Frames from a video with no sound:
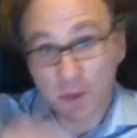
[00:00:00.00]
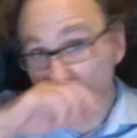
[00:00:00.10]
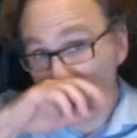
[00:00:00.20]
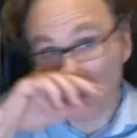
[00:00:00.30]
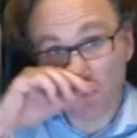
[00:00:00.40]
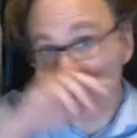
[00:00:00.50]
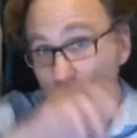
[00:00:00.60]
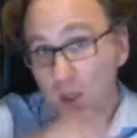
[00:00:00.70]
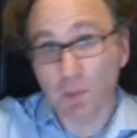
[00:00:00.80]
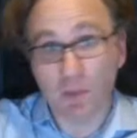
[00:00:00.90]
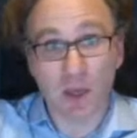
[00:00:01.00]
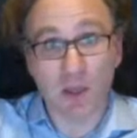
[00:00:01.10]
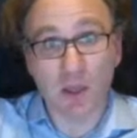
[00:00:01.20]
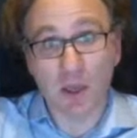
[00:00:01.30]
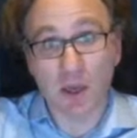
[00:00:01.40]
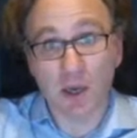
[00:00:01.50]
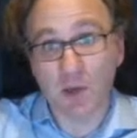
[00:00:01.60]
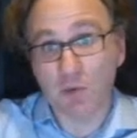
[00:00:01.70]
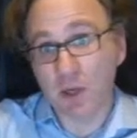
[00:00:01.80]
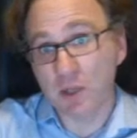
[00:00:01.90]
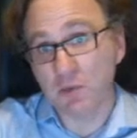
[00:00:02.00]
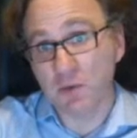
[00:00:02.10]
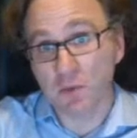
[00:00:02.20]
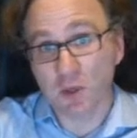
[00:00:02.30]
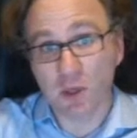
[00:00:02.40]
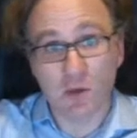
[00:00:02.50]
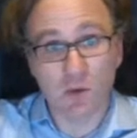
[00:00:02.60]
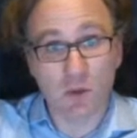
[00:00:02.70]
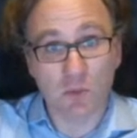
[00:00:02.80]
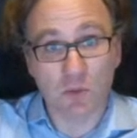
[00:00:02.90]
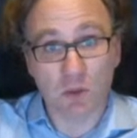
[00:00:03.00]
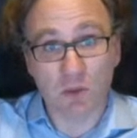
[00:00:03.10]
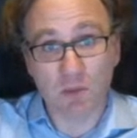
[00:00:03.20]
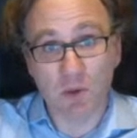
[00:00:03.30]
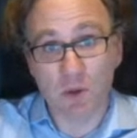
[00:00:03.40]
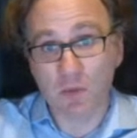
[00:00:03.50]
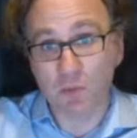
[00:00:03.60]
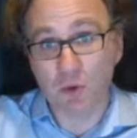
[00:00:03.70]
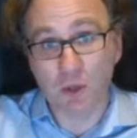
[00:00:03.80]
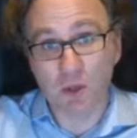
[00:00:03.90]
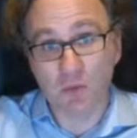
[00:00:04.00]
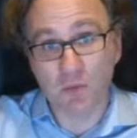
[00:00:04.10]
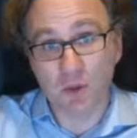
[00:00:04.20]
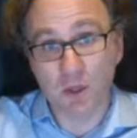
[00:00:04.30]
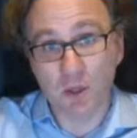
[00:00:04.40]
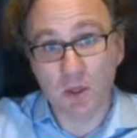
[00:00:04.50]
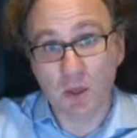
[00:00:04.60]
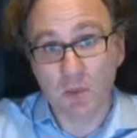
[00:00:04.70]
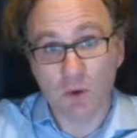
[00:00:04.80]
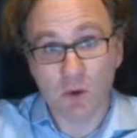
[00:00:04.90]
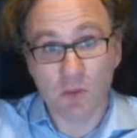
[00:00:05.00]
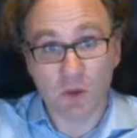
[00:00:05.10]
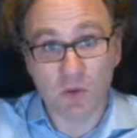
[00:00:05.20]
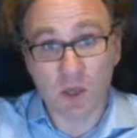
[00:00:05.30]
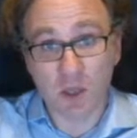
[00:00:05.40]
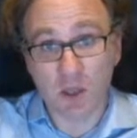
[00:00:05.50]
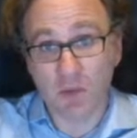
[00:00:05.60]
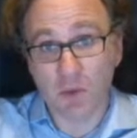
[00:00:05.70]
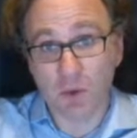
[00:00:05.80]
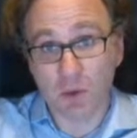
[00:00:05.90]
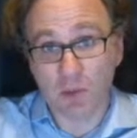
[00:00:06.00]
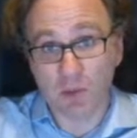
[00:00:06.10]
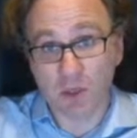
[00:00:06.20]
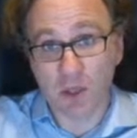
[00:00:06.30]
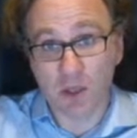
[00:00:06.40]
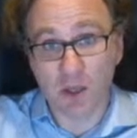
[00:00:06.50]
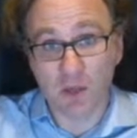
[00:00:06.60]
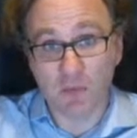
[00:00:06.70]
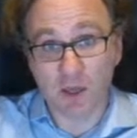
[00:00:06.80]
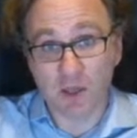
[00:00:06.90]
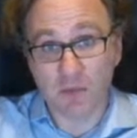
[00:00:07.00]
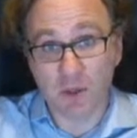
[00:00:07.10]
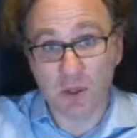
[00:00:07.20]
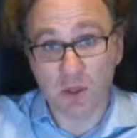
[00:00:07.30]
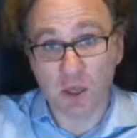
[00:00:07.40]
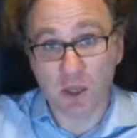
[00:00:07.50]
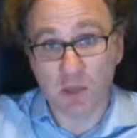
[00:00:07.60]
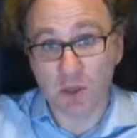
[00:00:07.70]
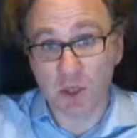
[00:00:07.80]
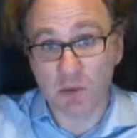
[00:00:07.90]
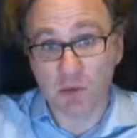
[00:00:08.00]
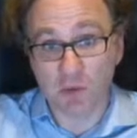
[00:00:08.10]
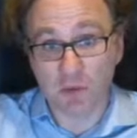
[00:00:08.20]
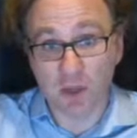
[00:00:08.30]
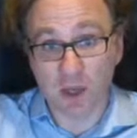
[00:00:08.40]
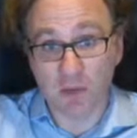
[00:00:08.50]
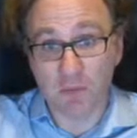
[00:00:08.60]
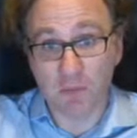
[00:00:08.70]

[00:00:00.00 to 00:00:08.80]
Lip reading: So DeepMind AI cracks 50-year-old problem of protein folding. Problem solves scientific problem in stunning advance for understanding machinery of life.